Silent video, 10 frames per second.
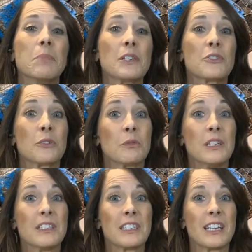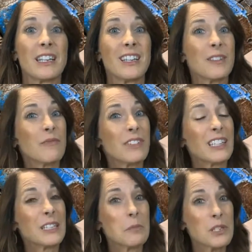bust your wallet and end up
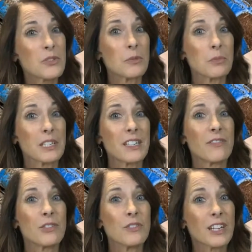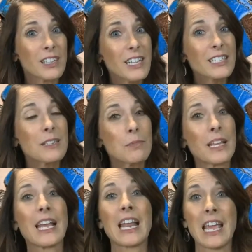failing miserably if you neglect to
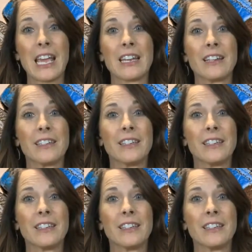plan ahead.